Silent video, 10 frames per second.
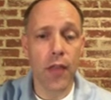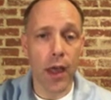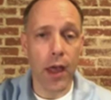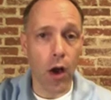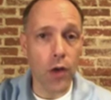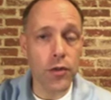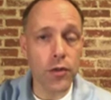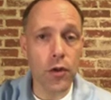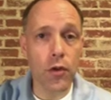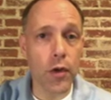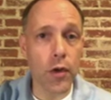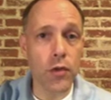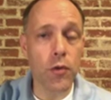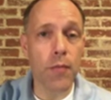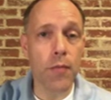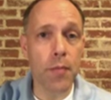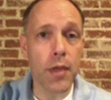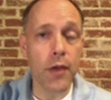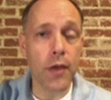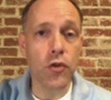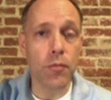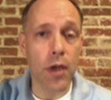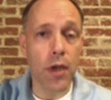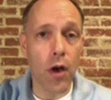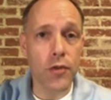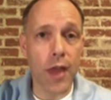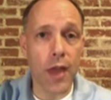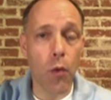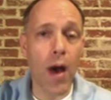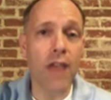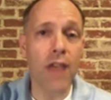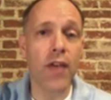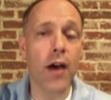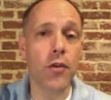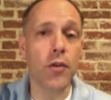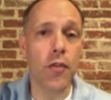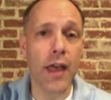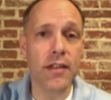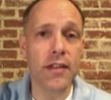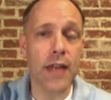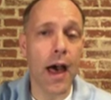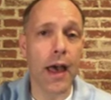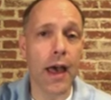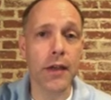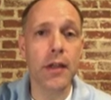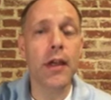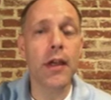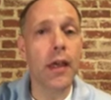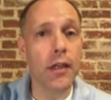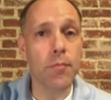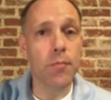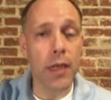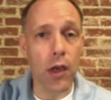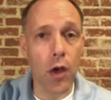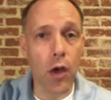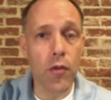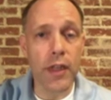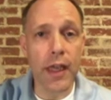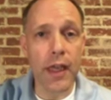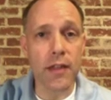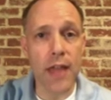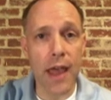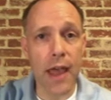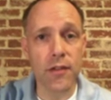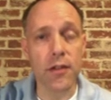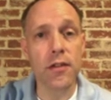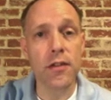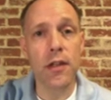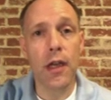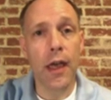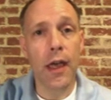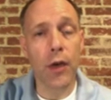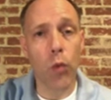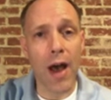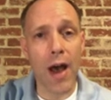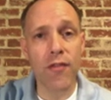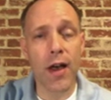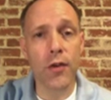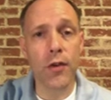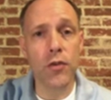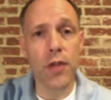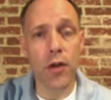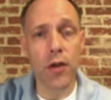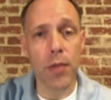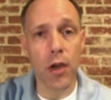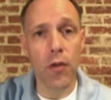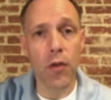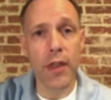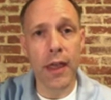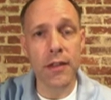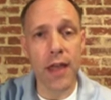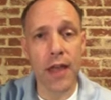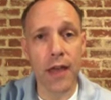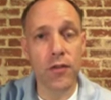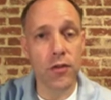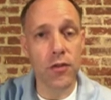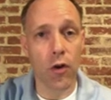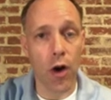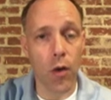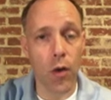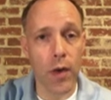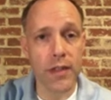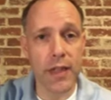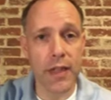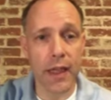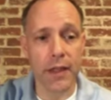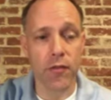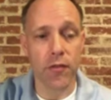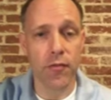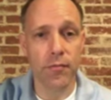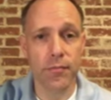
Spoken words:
That also agrees with my picture because that y value, that side, is below the x-axis, and y values that are below the x-axis are always negative.